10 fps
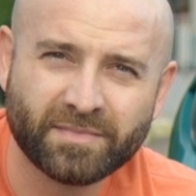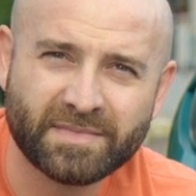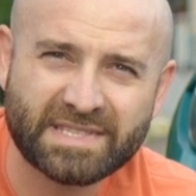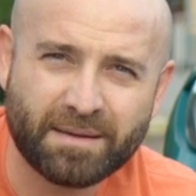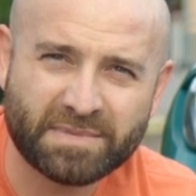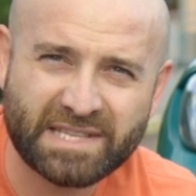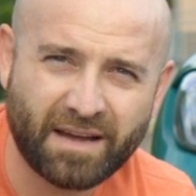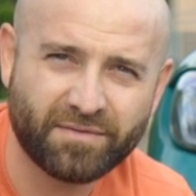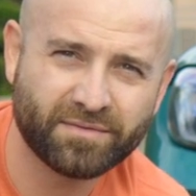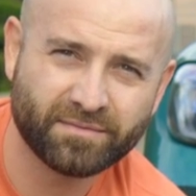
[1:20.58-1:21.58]
some
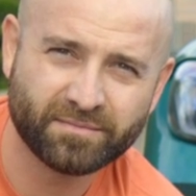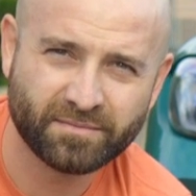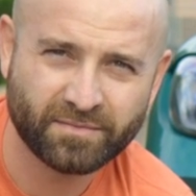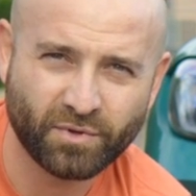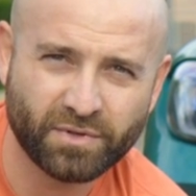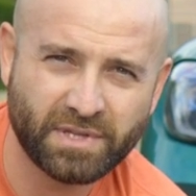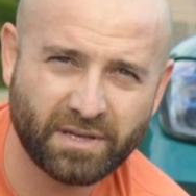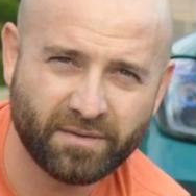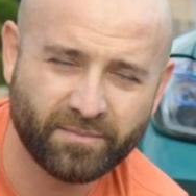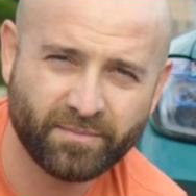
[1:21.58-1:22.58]
stuff on
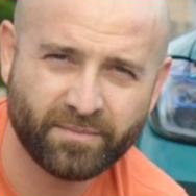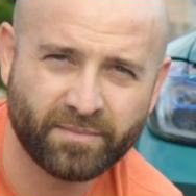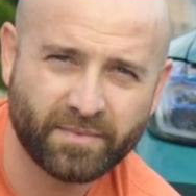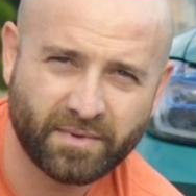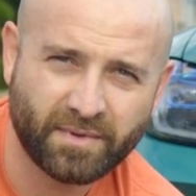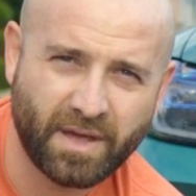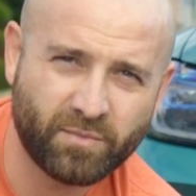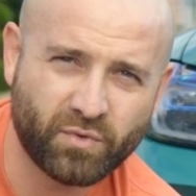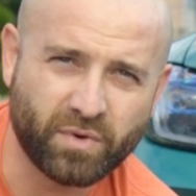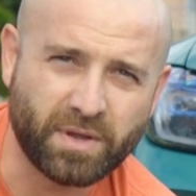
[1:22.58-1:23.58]
the
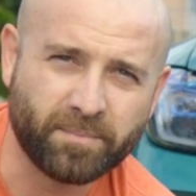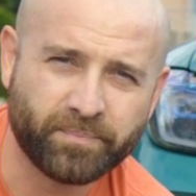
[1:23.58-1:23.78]
M3.